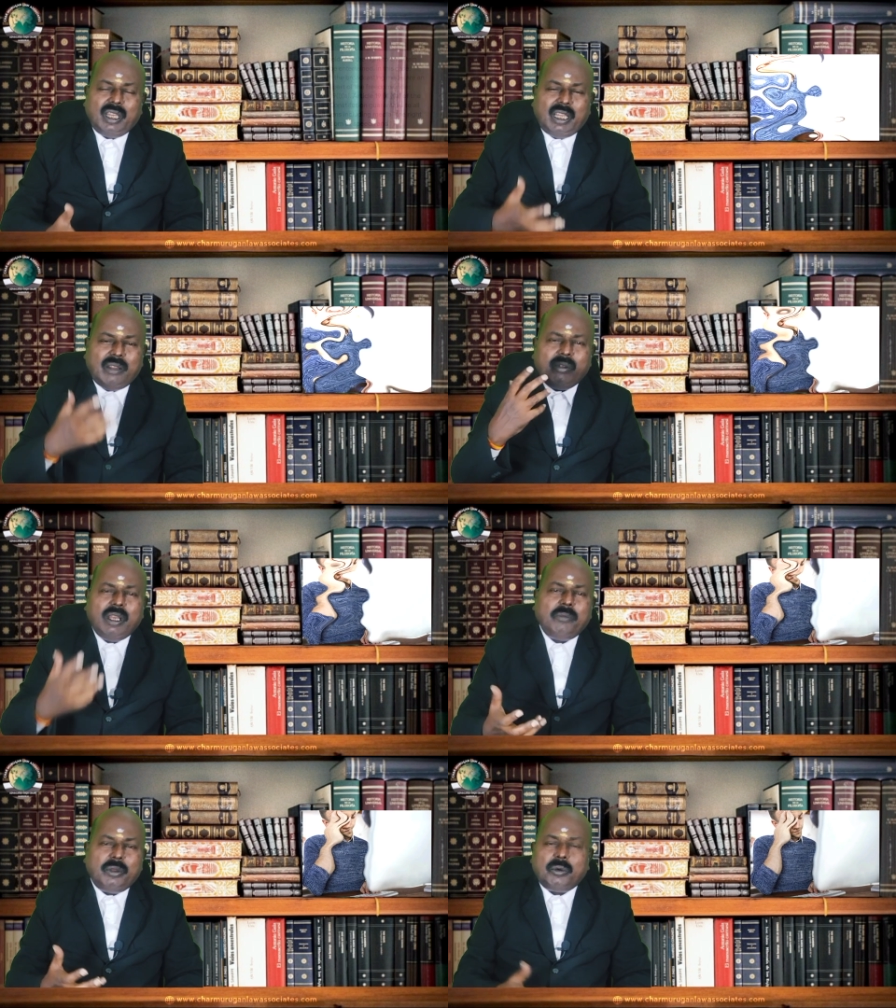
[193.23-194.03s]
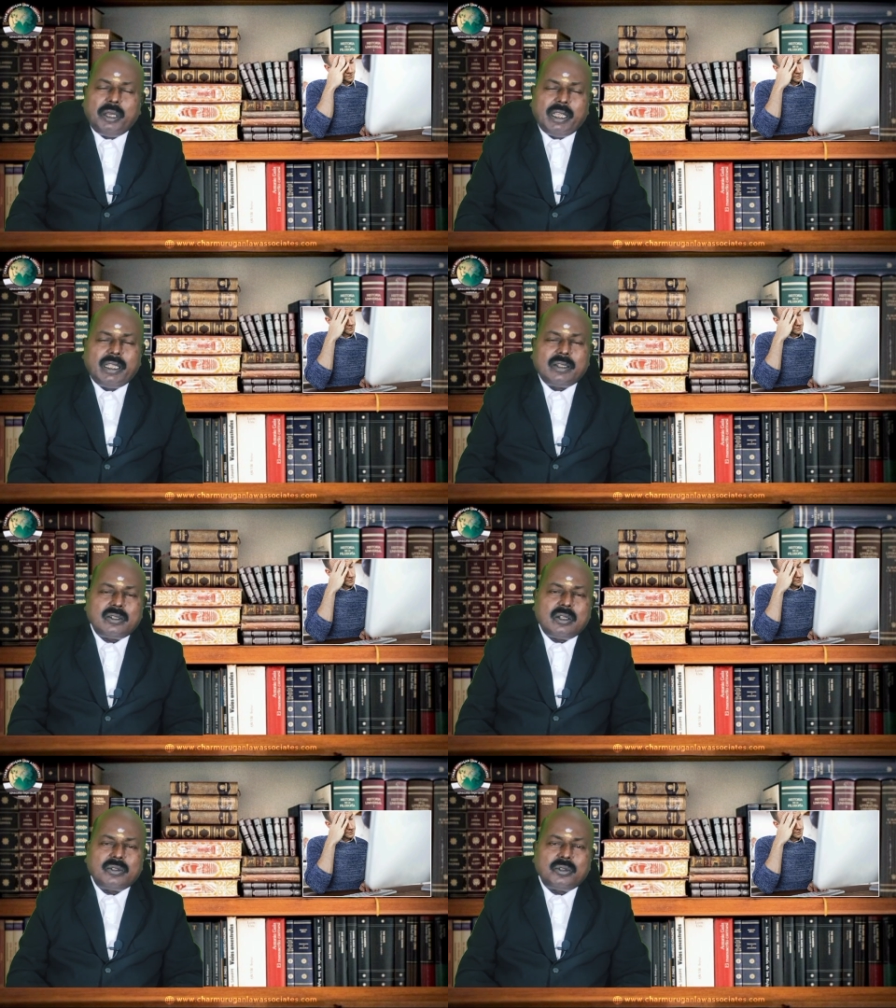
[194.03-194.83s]
Even if you take the
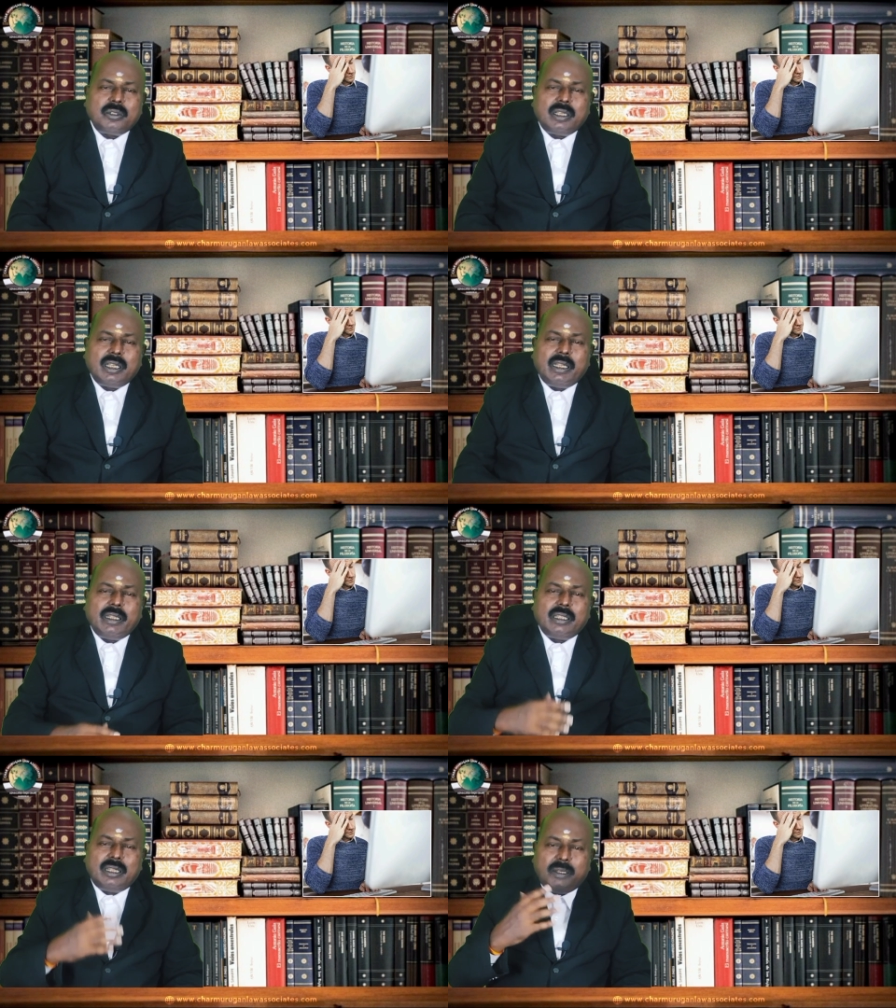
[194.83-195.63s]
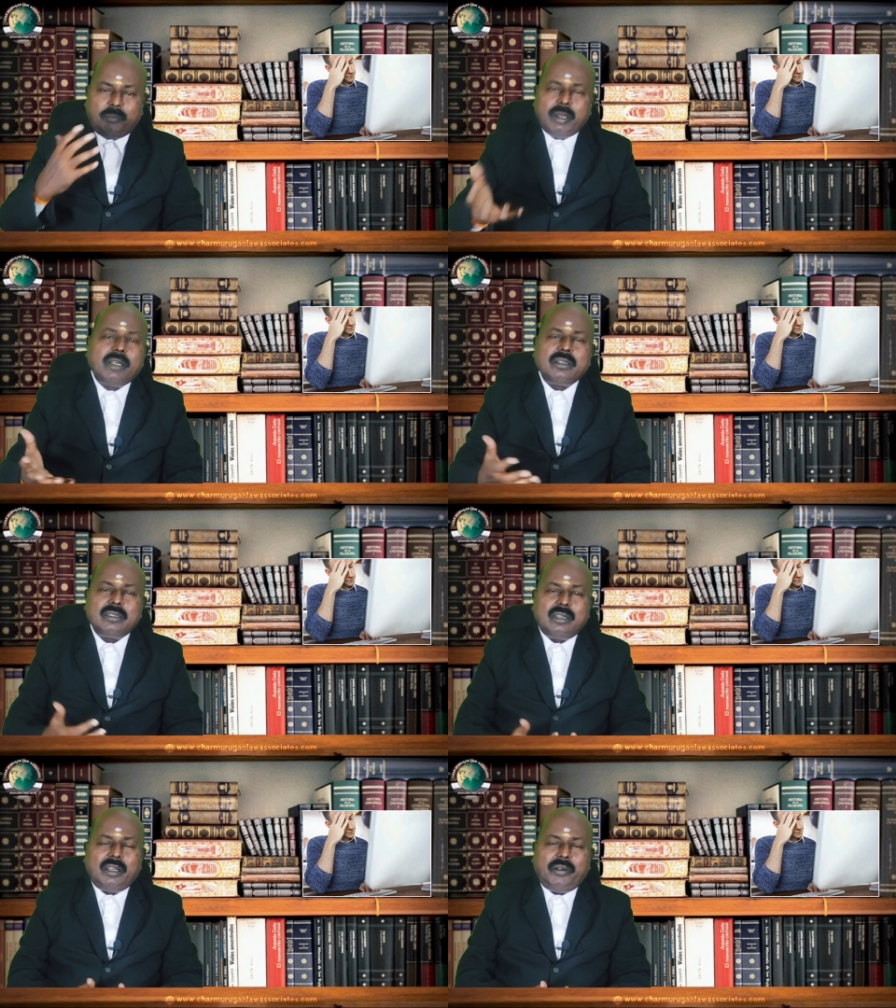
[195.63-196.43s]
Southern daily, the debate
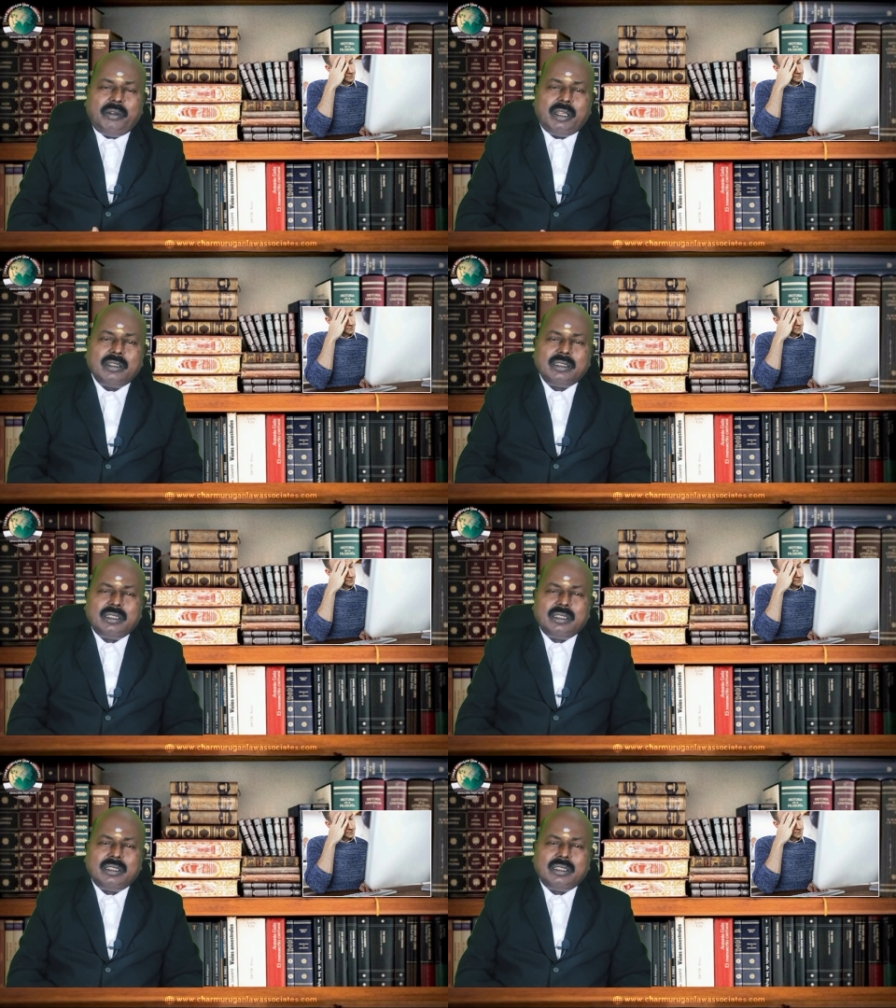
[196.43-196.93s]
in the TV